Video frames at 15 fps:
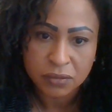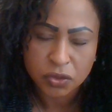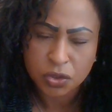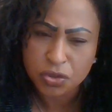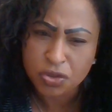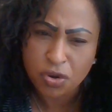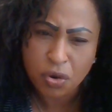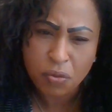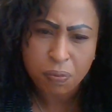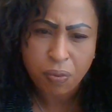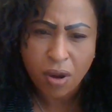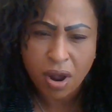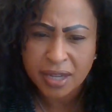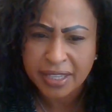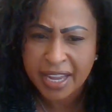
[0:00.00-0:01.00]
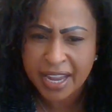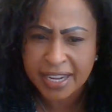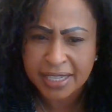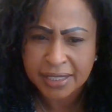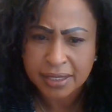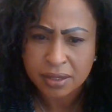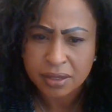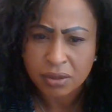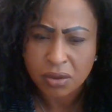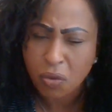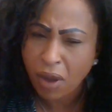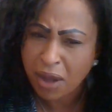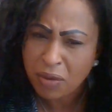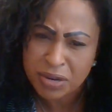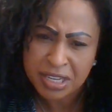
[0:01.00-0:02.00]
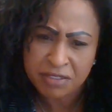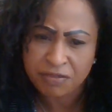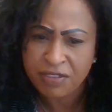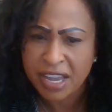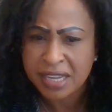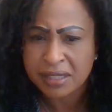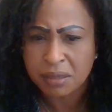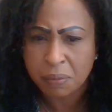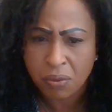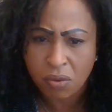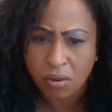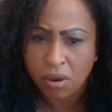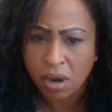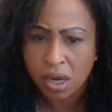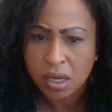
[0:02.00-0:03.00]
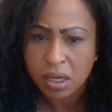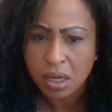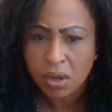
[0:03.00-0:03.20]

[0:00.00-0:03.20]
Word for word: So you don't broadcast. Oh, I went and fed the poor.